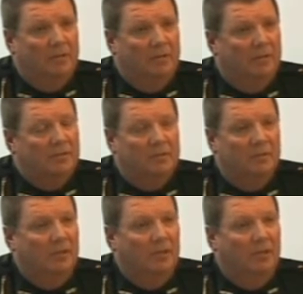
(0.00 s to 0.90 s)
And let's
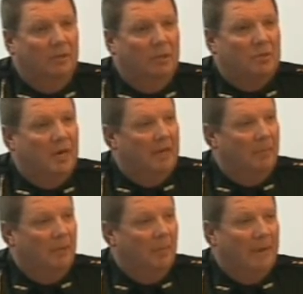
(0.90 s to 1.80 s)
quit trying to
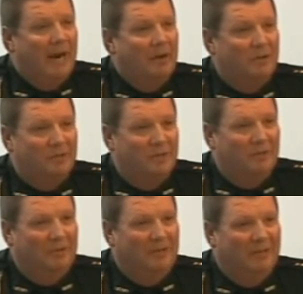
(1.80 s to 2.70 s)
be a power
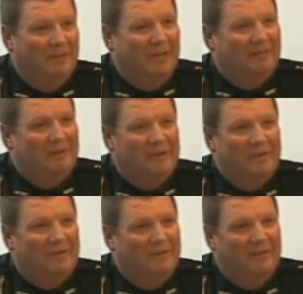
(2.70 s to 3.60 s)
struggle. I mean, I've heard
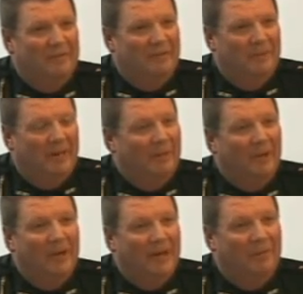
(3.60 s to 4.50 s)
everything from that I'm
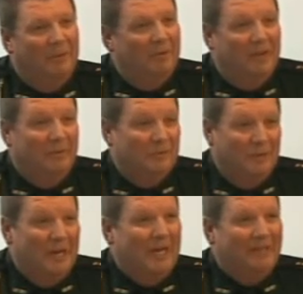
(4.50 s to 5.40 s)
God. Well, if I was
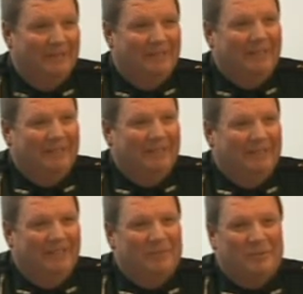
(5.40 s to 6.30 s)
God,
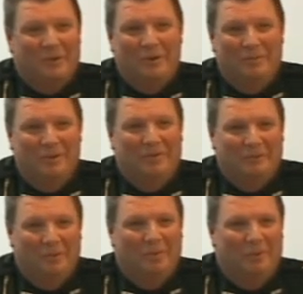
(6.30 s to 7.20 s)
I'm sorry, but the
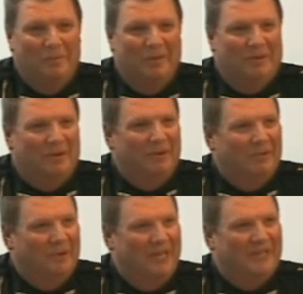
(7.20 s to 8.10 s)
world wouldn't be turning the
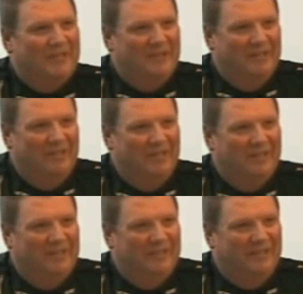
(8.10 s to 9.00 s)
way it's turning.
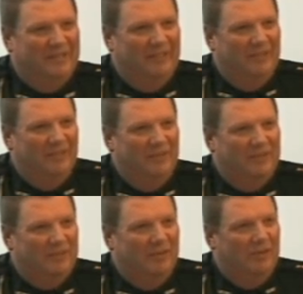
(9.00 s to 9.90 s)

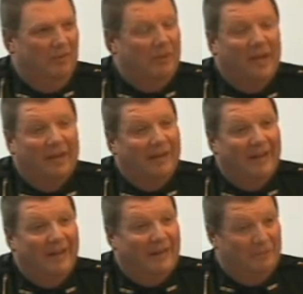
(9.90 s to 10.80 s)
And I'm not
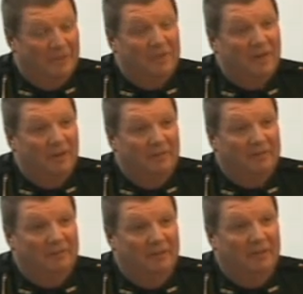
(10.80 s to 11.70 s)
God. I'm the sheriff.
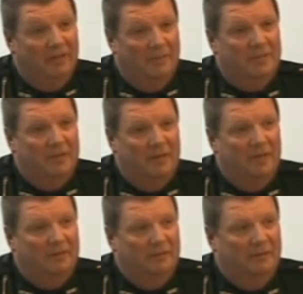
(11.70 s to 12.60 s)
I'm the
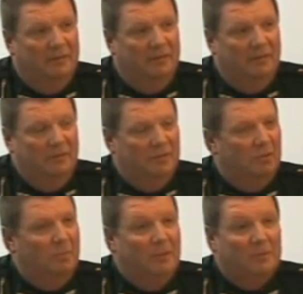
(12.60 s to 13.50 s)
sheriff. There's
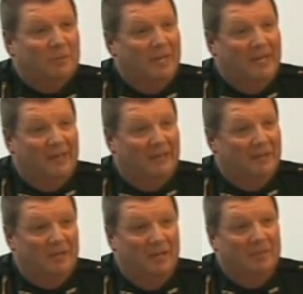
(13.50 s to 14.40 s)
two people standing here.
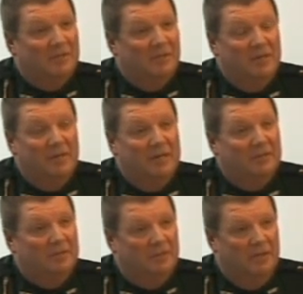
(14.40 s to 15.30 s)
It's Tommy Seagraves
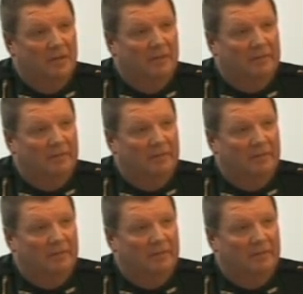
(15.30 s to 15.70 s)
and the sheriff.